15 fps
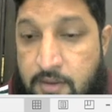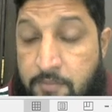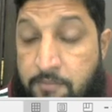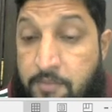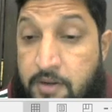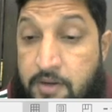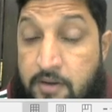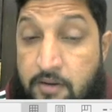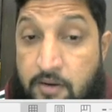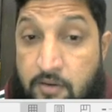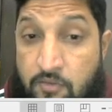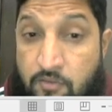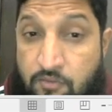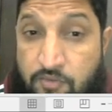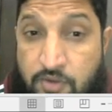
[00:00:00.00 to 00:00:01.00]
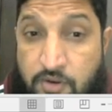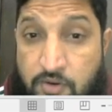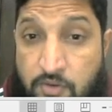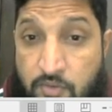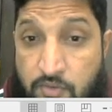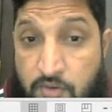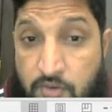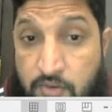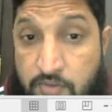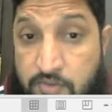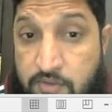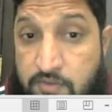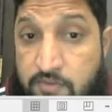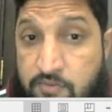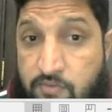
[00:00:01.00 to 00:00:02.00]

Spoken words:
But we have this